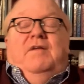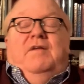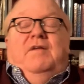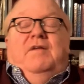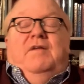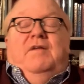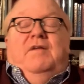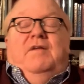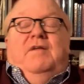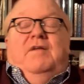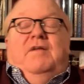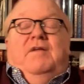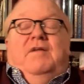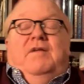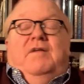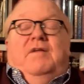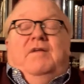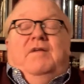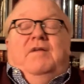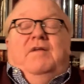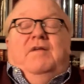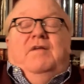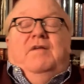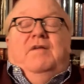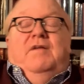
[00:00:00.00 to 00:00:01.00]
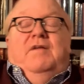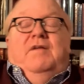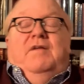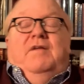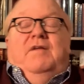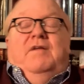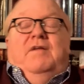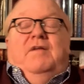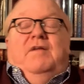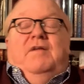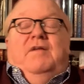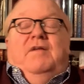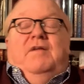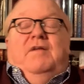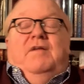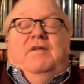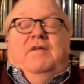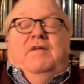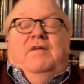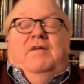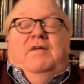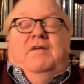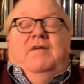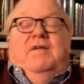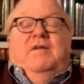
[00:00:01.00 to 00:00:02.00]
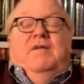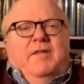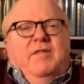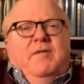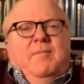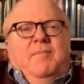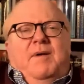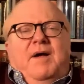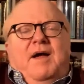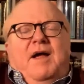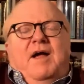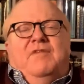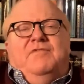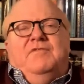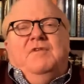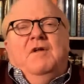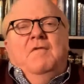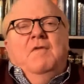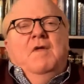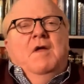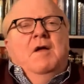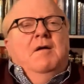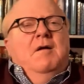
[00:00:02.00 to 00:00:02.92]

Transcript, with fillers: It's all speculative, but as we've talked about in the past,